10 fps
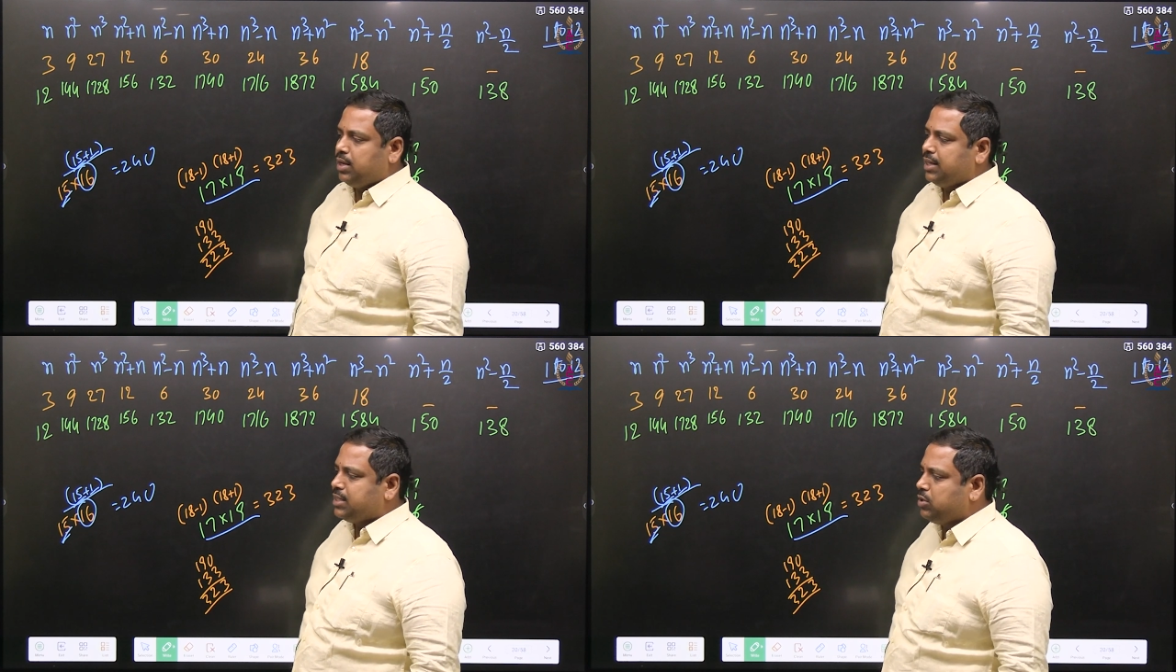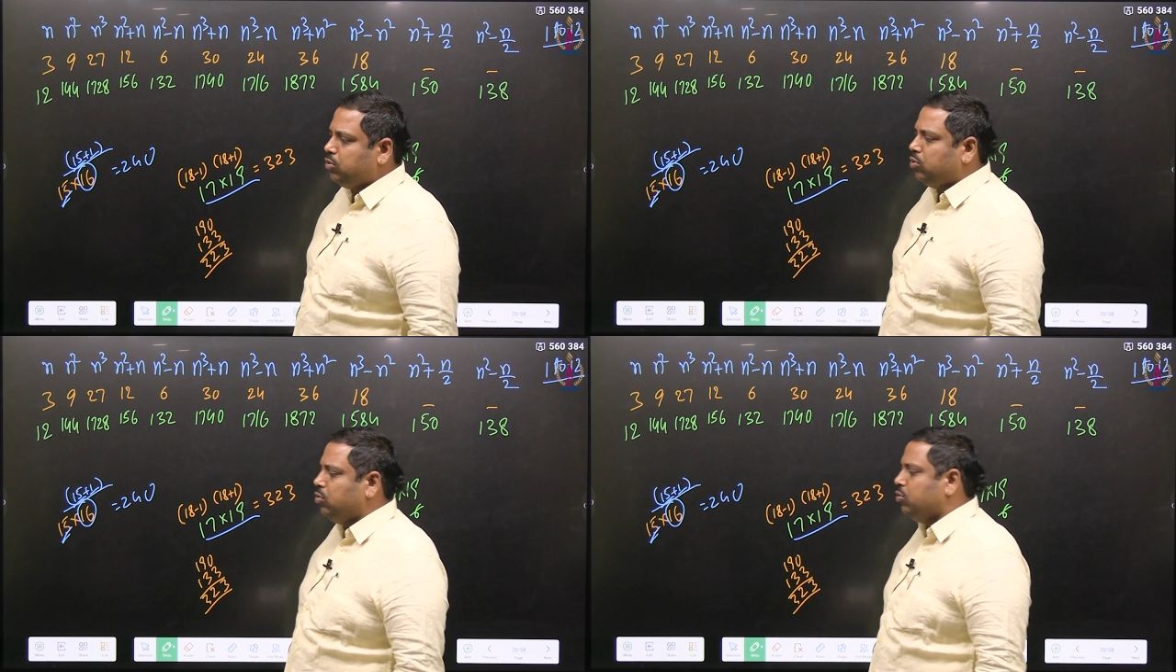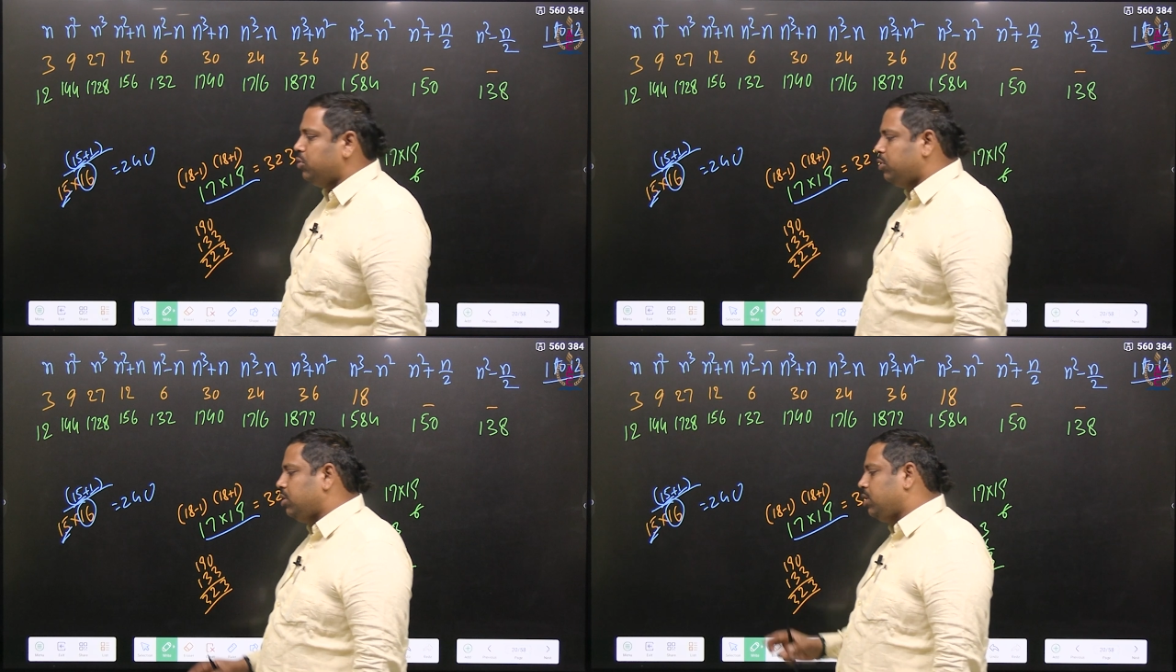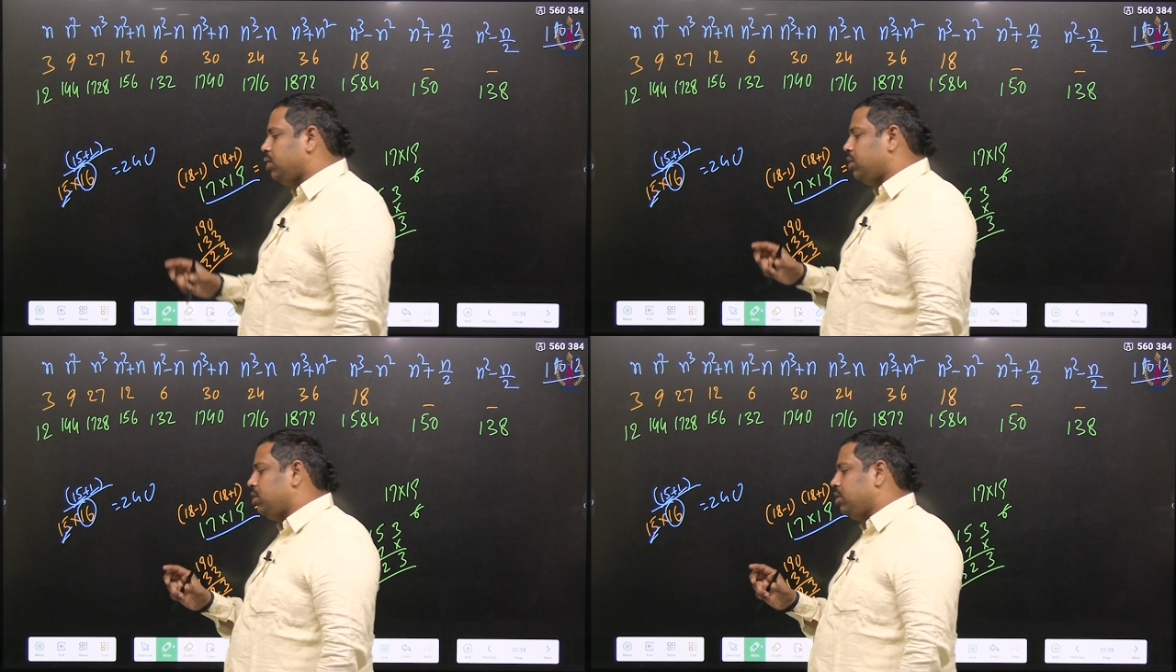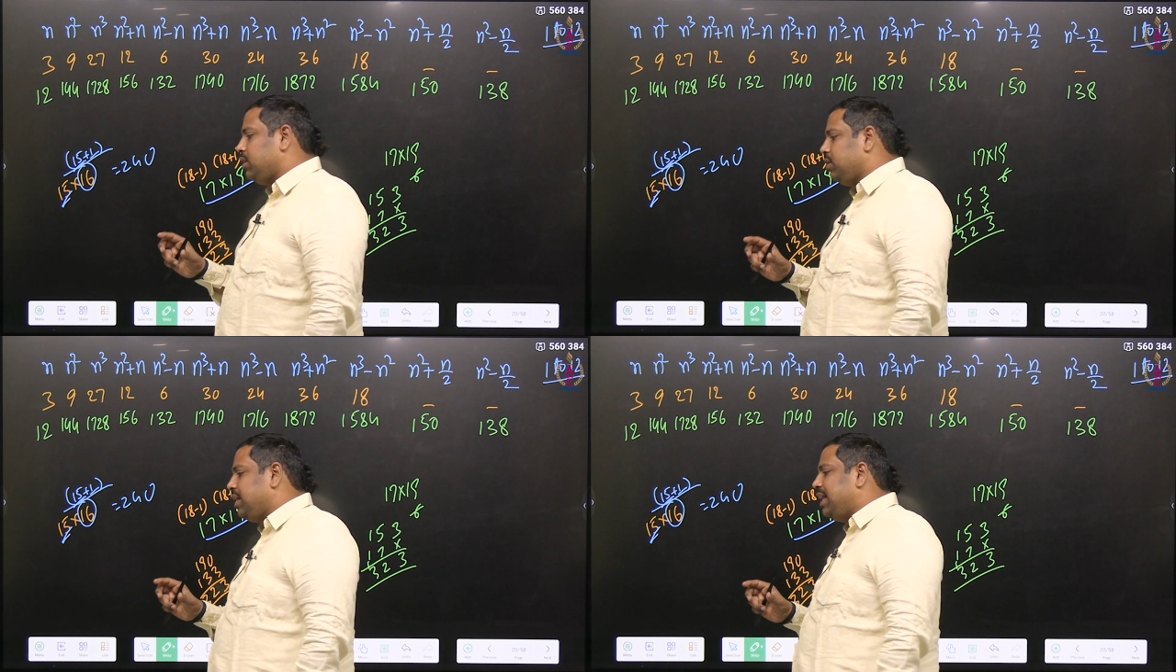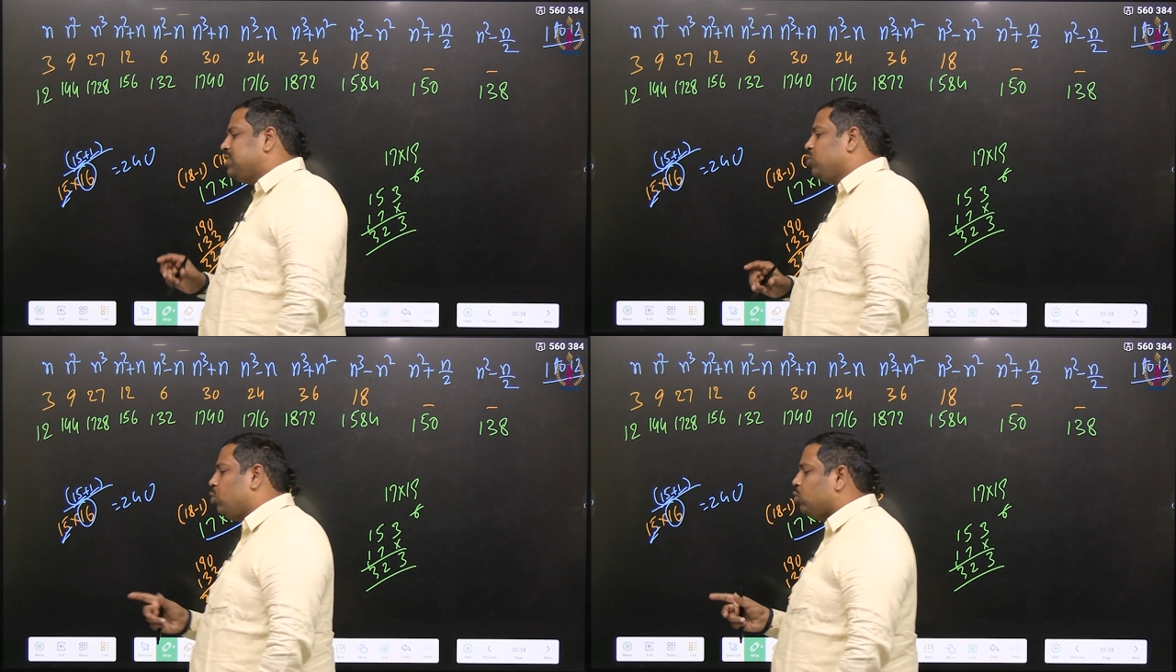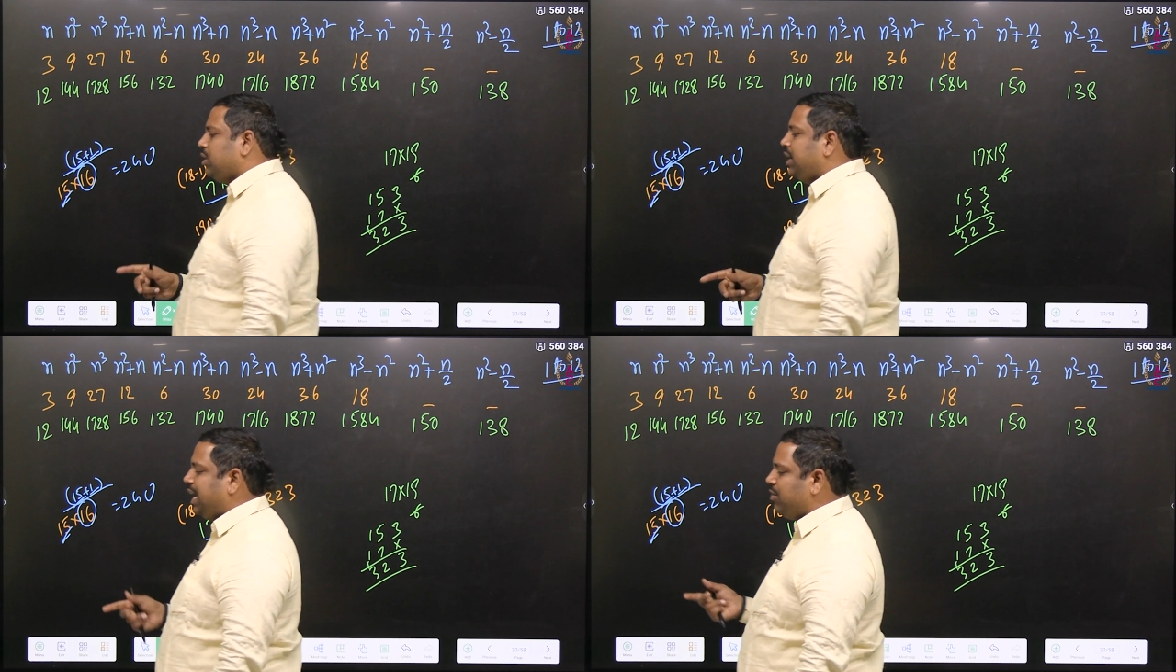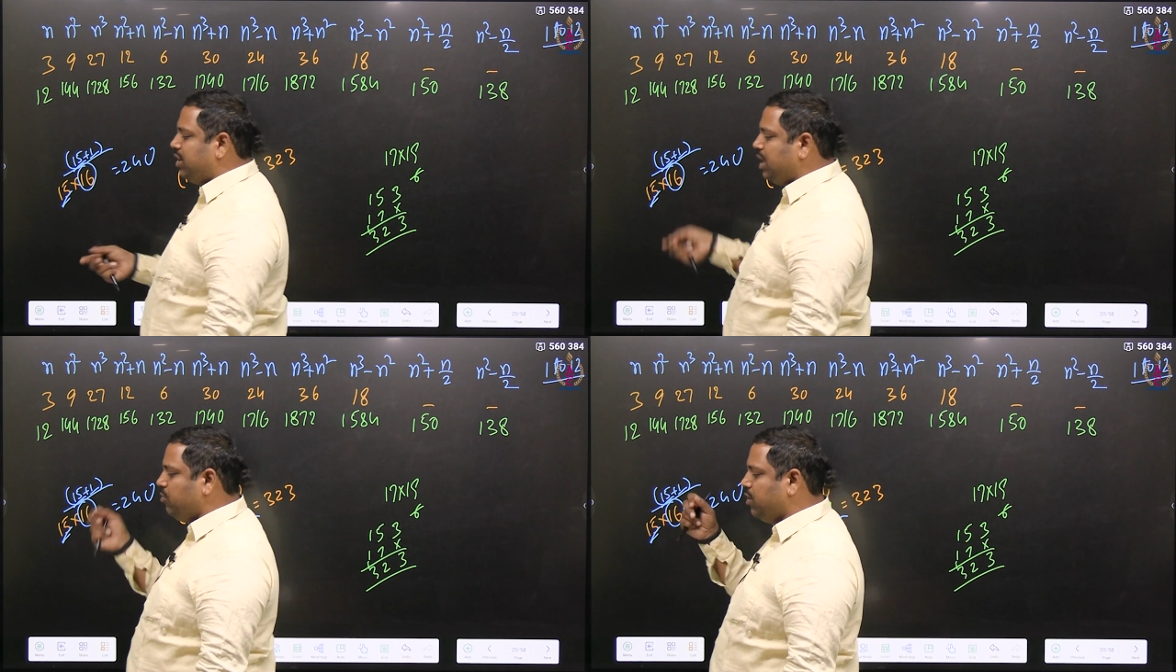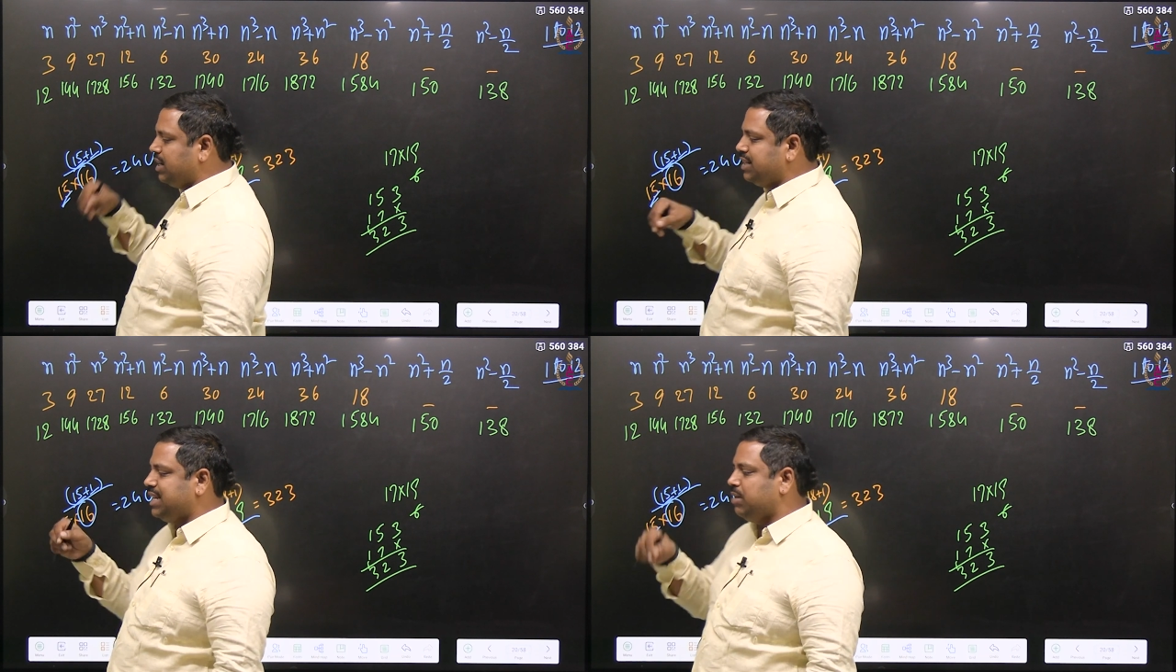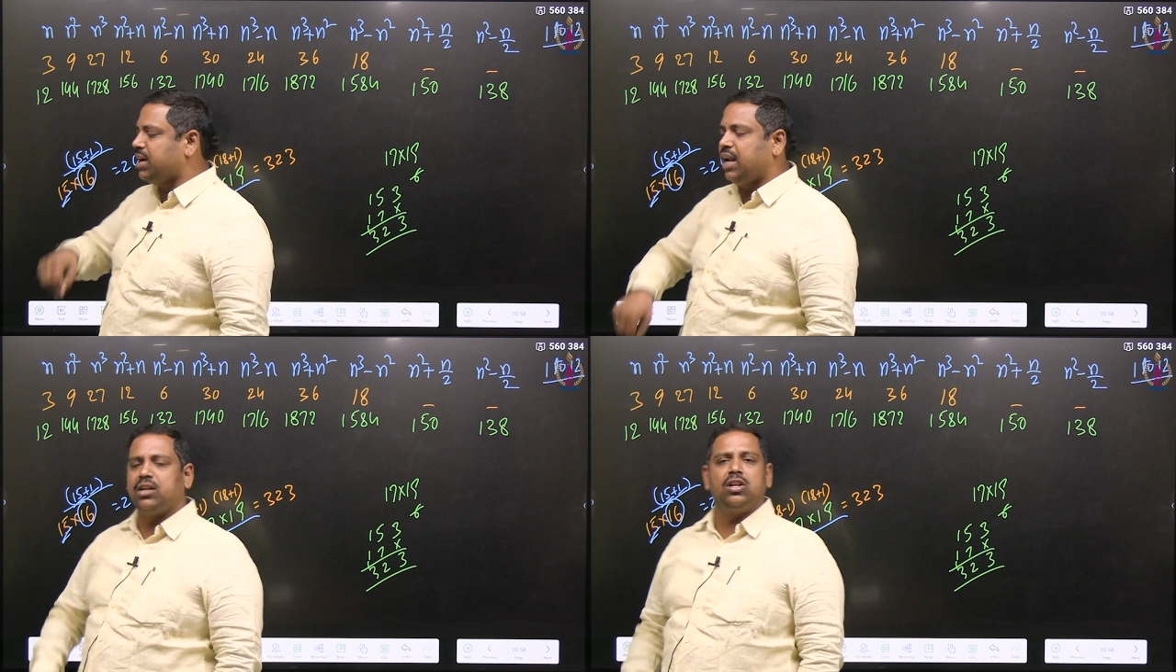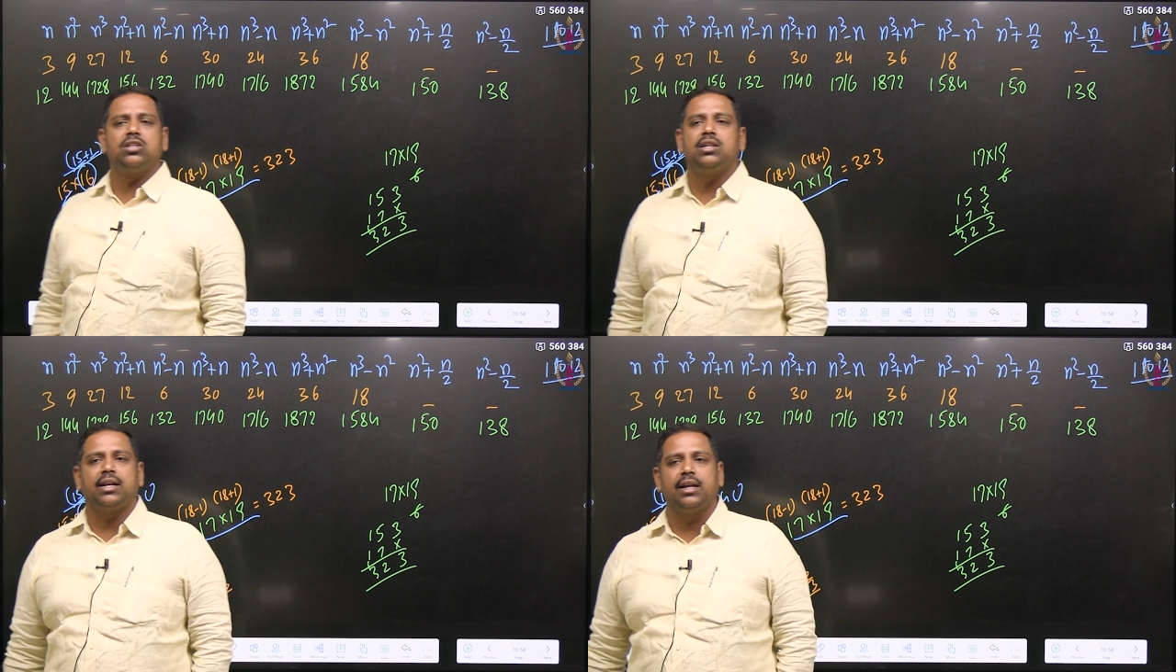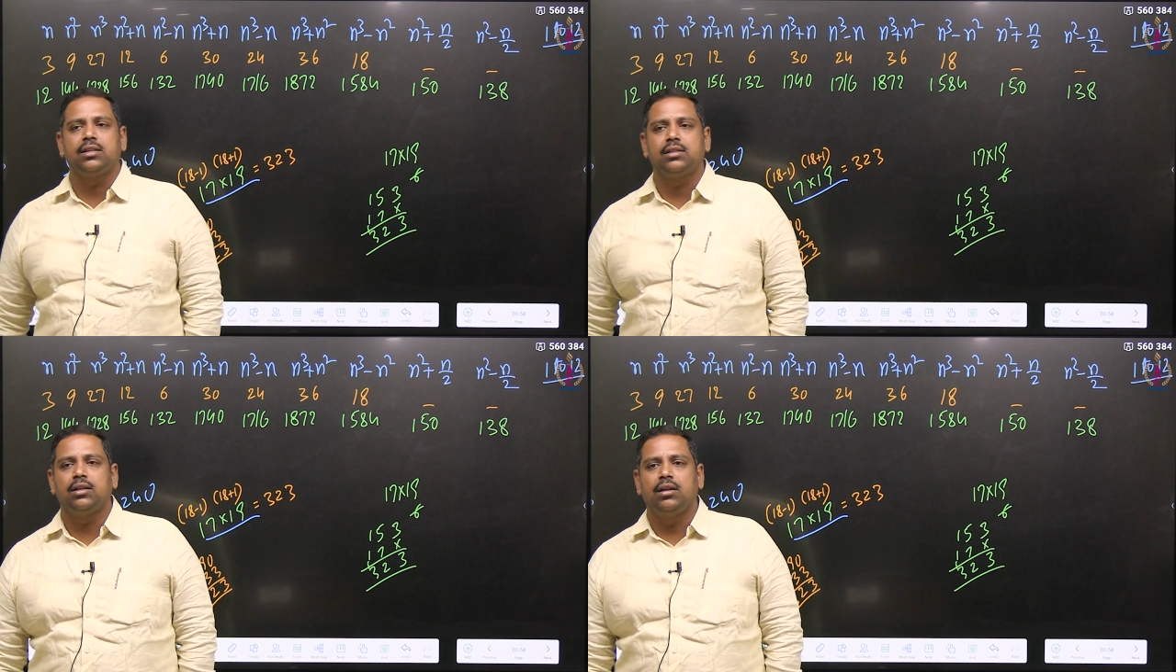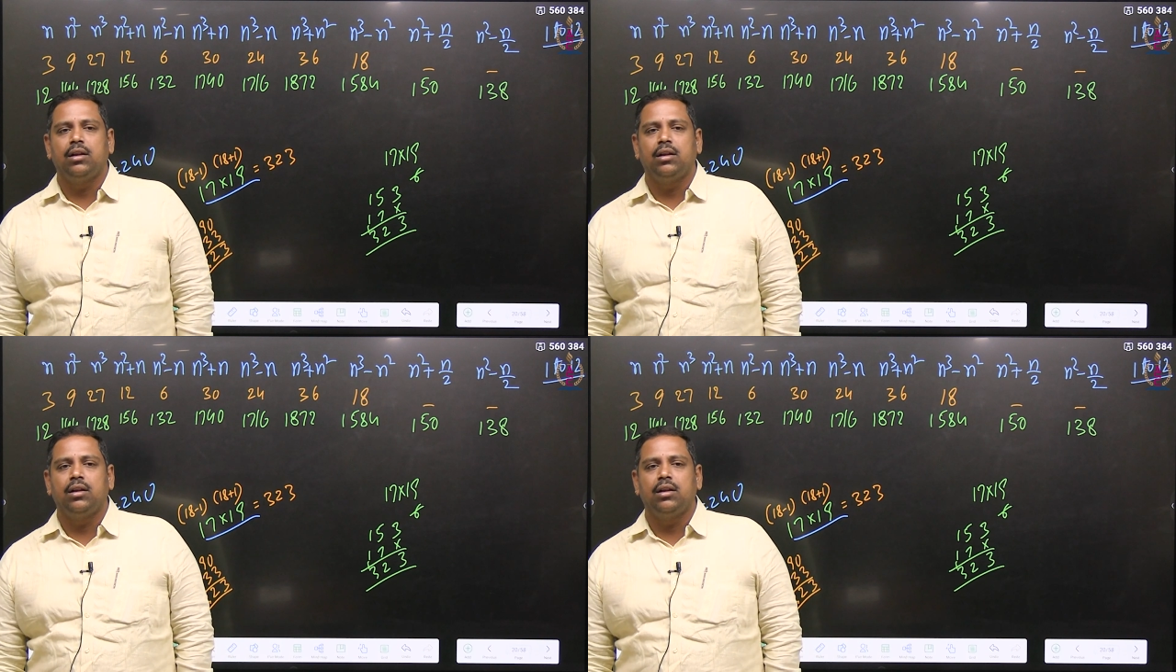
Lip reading: So, there is no rule that every time you will get the same calculation techniques.